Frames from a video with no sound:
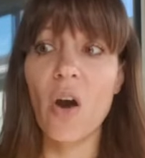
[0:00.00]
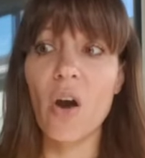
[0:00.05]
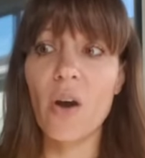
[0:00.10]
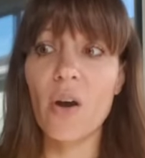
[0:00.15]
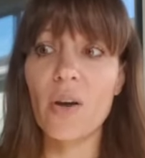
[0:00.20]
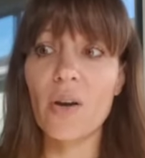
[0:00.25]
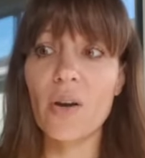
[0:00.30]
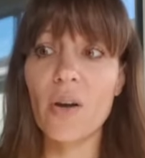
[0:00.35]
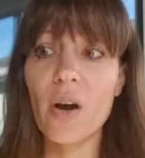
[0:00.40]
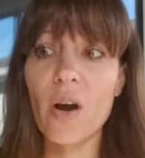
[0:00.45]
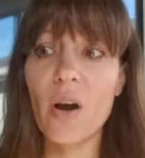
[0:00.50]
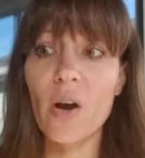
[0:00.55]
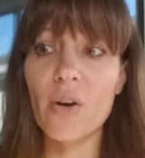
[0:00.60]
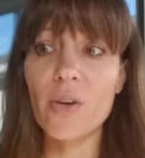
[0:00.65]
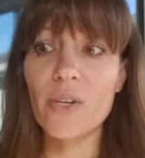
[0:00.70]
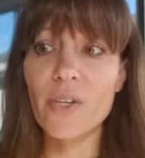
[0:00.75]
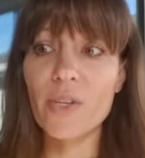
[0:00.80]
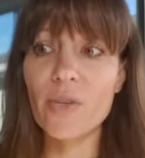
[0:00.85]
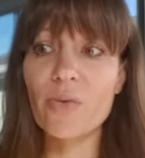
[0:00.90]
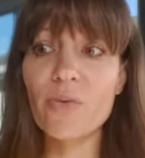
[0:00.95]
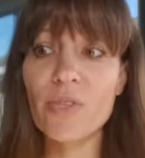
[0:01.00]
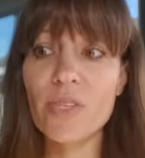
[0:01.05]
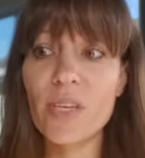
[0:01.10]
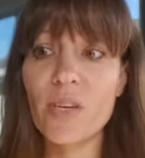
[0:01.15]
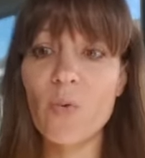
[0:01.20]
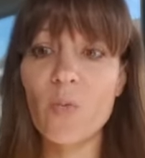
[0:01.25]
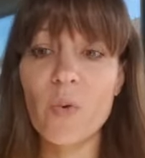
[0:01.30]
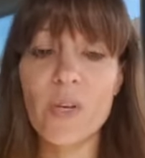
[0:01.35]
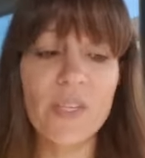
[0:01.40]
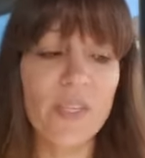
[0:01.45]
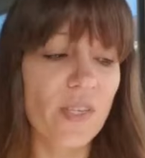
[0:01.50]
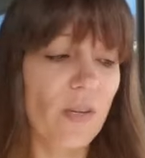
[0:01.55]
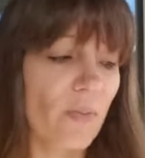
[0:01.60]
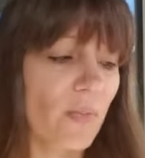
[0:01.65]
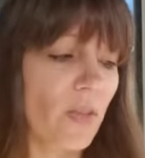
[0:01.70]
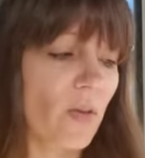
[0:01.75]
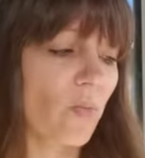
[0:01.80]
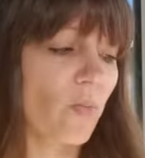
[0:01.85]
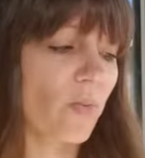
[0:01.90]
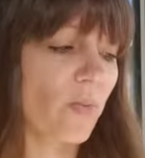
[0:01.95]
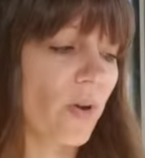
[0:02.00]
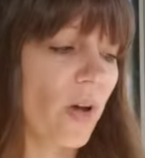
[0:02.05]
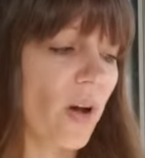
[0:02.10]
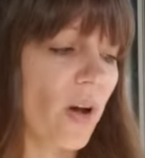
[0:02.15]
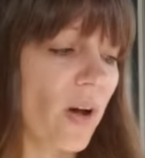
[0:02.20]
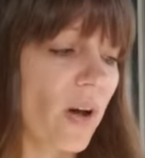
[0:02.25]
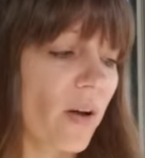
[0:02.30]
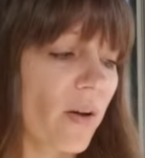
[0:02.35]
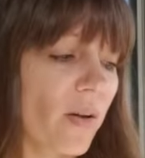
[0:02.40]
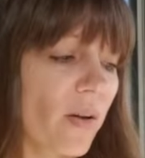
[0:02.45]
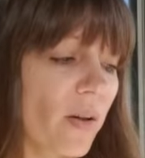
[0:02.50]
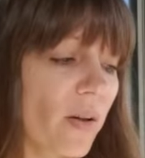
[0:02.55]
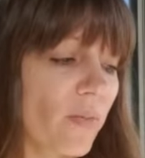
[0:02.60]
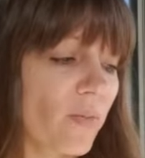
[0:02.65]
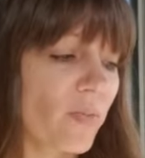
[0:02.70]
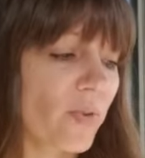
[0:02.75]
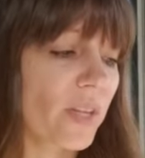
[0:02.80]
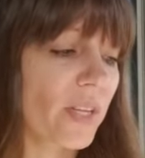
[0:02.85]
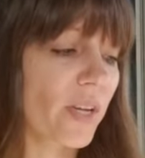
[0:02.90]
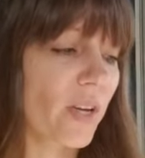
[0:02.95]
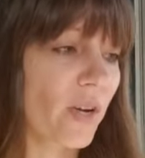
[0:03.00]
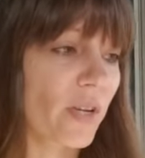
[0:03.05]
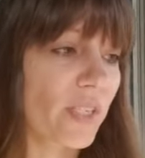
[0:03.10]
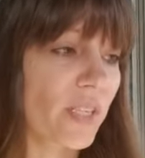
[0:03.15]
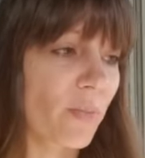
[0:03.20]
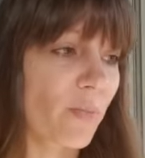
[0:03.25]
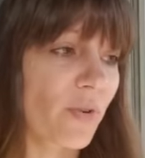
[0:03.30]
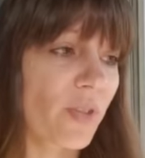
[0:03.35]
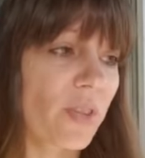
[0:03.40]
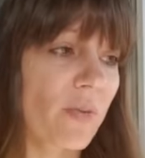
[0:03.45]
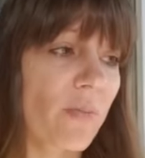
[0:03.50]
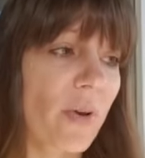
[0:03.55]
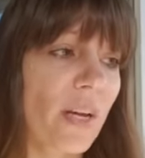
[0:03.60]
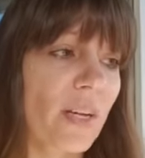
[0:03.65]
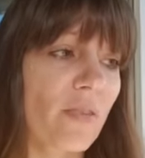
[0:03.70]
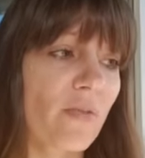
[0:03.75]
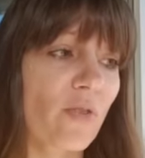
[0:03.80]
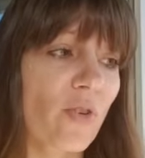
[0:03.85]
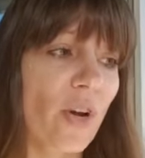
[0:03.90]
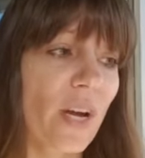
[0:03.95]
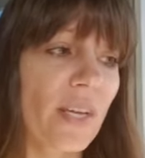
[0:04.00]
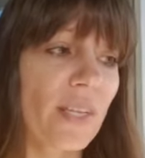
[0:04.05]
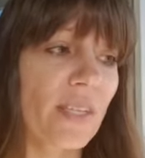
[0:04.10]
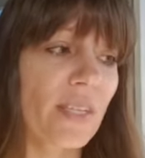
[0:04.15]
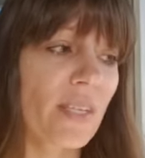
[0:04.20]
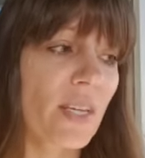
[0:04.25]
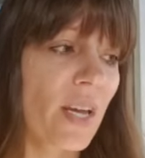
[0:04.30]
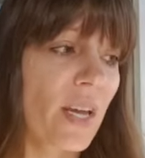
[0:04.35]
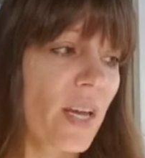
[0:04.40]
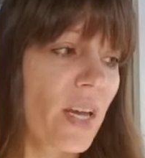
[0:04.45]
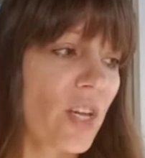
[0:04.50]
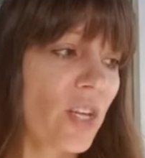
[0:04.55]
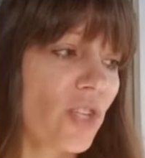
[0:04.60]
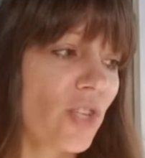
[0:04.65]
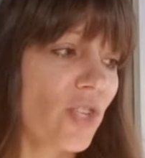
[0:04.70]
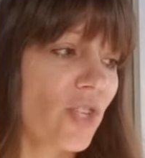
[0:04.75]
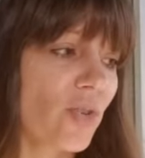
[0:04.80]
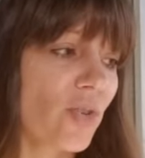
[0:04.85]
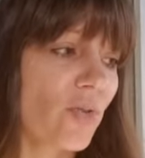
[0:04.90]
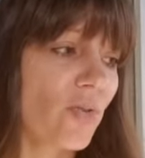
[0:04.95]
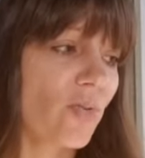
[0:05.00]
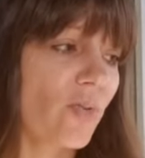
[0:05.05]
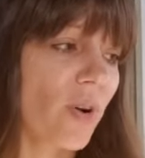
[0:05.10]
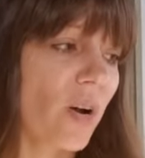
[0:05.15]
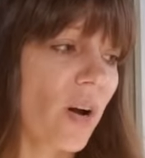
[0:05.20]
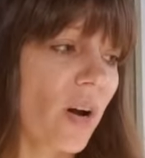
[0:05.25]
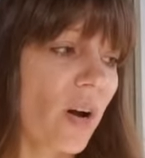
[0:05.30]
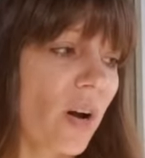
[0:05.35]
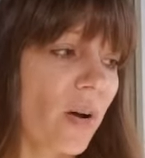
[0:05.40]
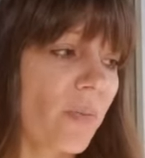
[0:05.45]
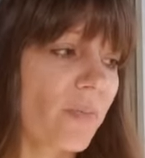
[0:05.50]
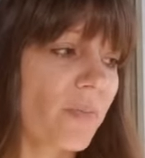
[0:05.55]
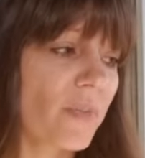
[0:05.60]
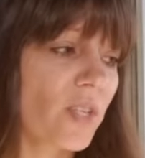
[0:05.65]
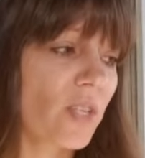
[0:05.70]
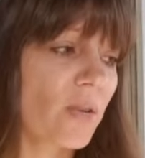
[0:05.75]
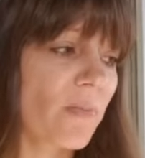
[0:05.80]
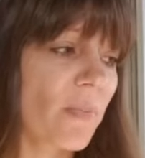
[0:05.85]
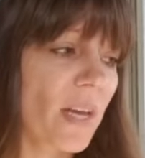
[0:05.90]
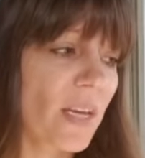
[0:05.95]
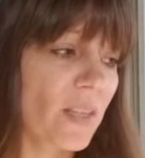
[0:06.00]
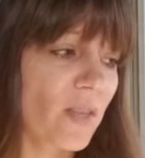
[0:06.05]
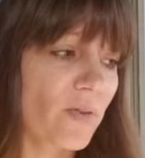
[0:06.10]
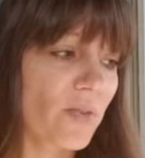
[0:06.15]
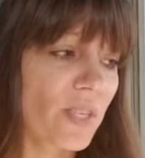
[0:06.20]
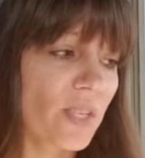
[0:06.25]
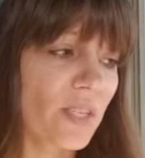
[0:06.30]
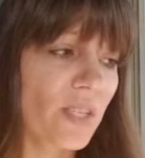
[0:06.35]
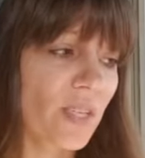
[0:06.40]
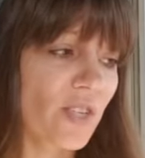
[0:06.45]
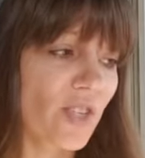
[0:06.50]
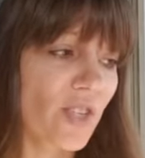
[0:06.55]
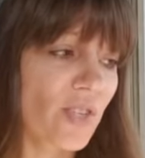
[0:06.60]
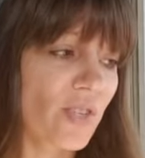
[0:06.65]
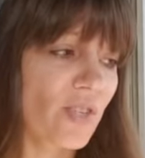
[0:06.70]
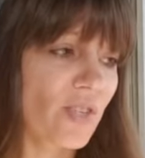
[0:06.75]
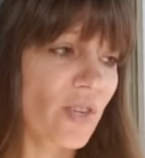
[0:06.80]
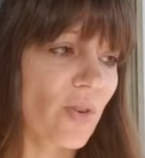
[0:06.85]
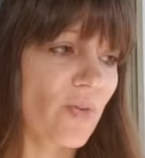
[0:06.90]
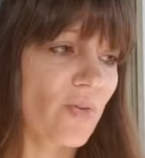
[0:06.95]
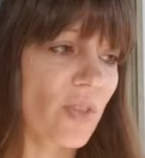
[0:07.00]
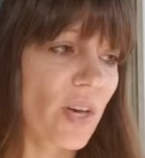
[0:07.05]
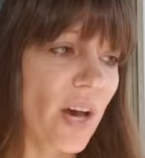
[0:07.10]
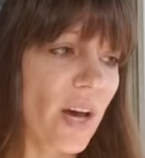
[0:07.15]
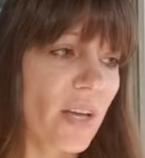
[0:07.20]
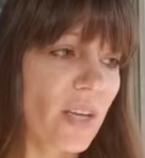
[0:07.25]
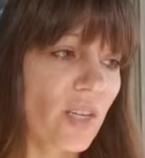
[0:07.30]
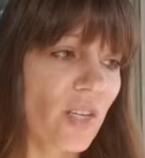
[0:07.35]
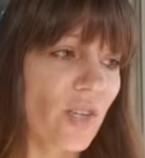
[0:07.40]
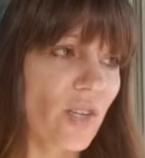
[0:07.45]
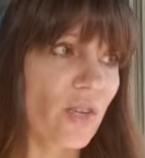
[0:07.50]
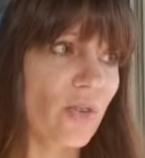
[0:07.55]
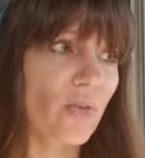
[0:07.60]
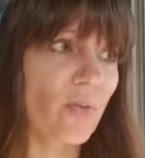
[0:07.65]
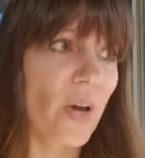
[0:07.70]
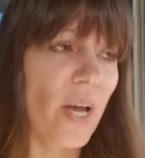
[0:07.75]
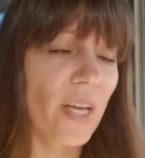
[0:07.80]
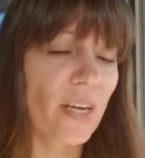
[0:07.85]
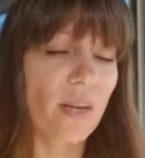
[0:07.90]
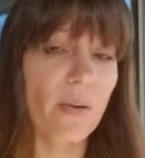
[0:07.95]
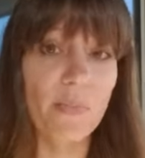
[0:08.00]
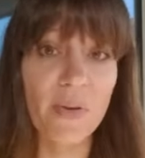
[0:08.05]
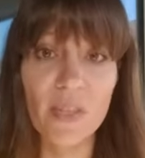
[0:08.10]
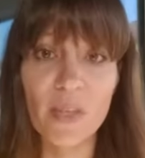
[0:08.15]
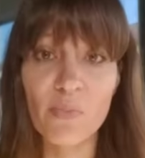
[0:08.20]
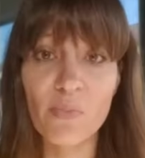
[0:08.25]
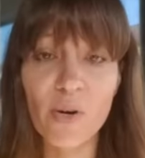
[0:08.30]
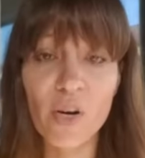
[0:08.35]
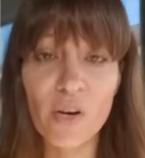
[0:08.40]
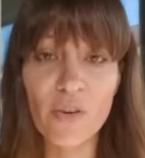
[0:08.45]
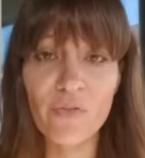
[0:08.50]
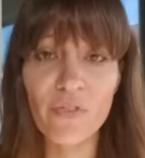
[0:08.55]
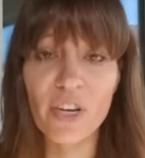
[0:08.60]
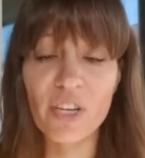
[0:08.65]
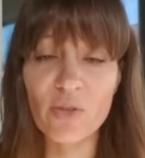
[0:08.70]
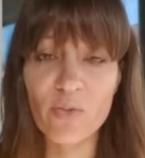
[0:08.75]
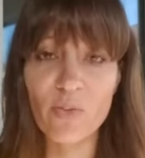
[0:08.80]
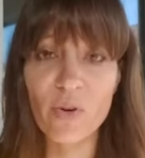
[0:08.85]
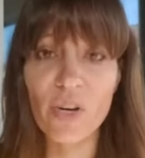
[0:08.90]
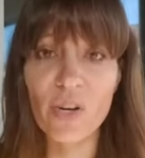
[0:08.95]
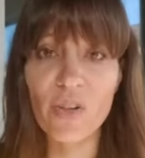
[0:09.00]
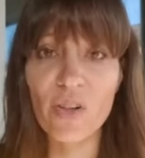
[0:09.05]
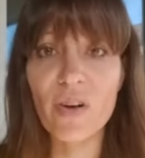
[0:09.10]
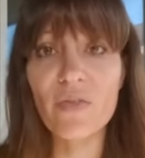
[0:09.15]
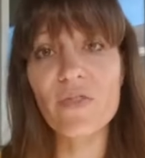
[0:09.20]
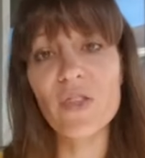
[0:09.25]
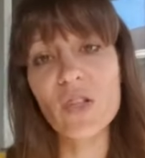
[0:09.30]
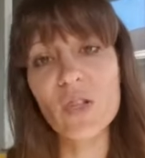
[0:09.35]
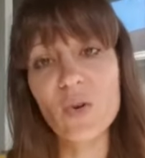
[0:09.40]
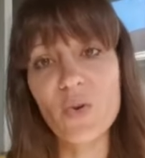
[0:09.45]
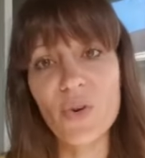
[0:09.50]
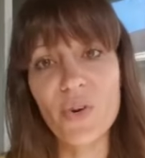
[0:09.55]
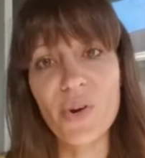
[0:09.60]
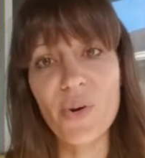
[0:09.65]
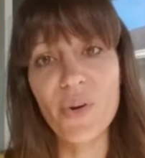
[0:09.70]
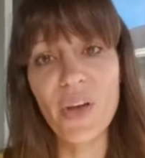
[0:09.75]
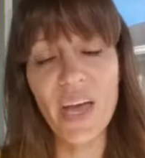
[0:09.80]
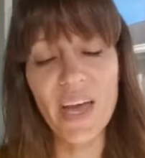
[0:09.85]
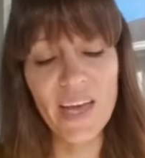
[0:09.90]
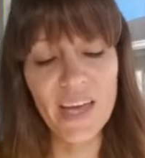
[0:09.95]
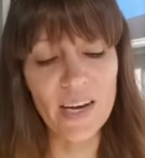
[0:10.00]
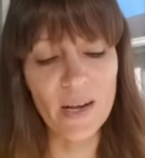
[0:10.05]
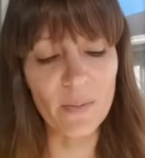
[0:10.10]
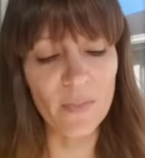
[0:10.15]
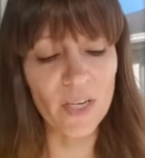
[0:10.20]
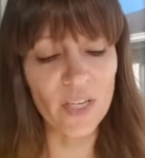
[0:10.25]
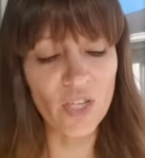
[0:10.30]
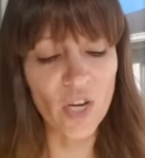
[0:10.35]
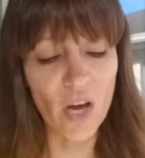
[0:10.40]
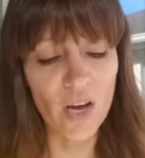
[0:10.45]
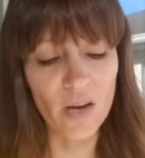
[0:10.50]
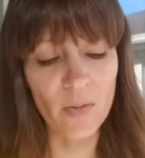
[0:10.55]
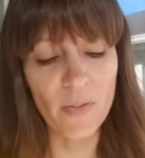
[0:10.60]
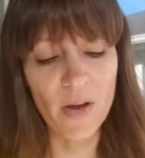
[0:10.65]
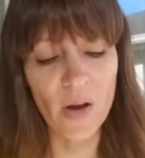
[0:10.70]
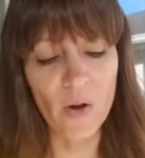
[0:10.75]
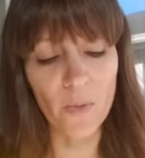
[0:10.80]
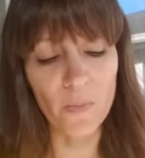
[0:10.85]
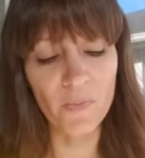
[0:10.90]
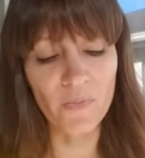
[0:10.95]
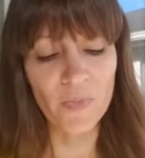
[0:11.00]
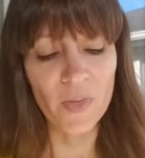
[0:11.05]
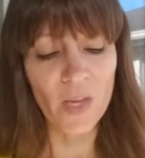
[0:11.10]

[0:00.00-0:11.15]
Are, are using wisdom and the uh, really hooked up with the mind of Christ to um, to make those decisions so that you end up in the perfect will of the Lord, okay? And I'm going to talk about